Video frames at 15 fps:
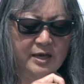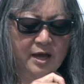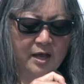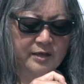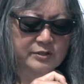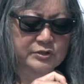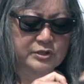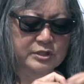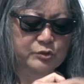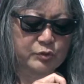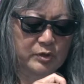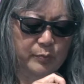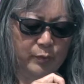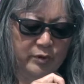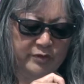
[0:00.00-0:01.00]
College
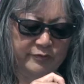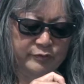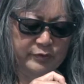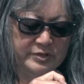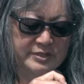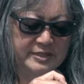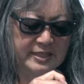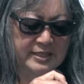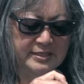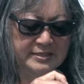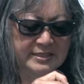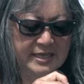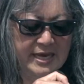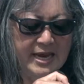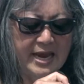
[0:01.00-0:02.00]
District Board of
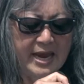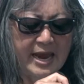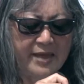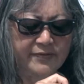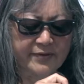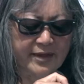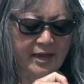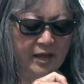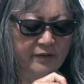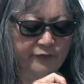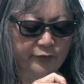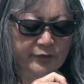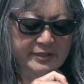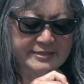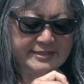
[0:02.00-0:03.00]
Trustees, and the
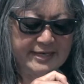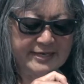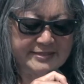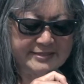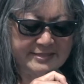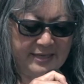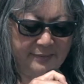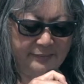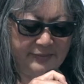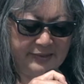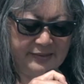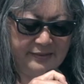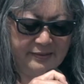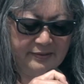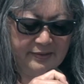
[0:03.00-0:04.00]
California State
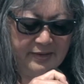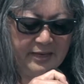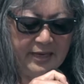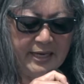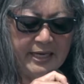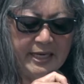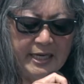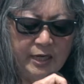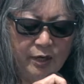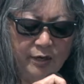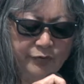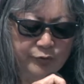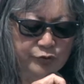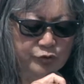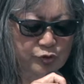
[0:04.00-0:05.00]
Assembly. He
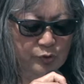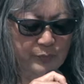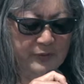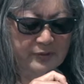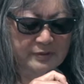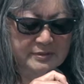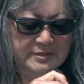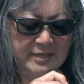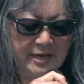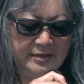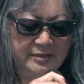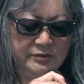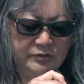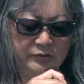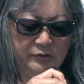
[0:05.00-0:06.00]
authored two bills signed
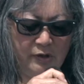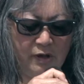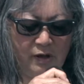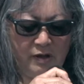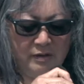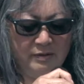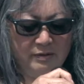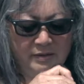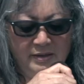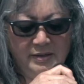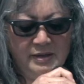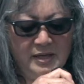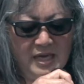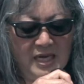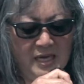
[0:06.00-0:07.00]
into law.
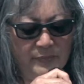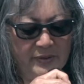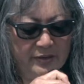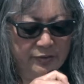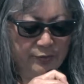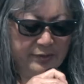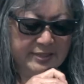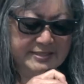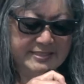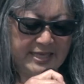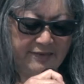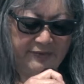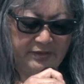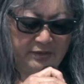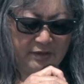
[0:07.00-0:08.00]
AB
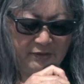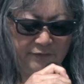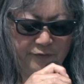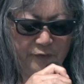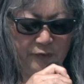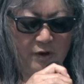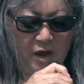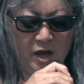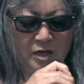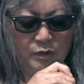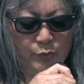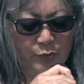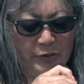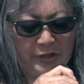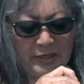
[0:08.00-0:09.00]
37 conferred
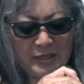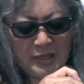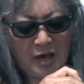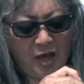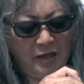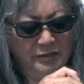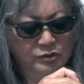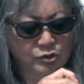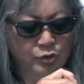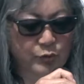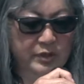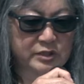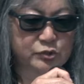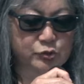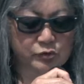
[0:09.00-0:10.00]
honorary college
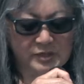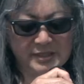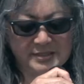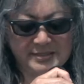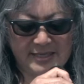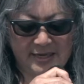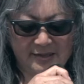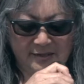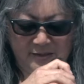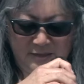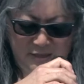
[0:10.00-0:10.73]
degrees to Nisei,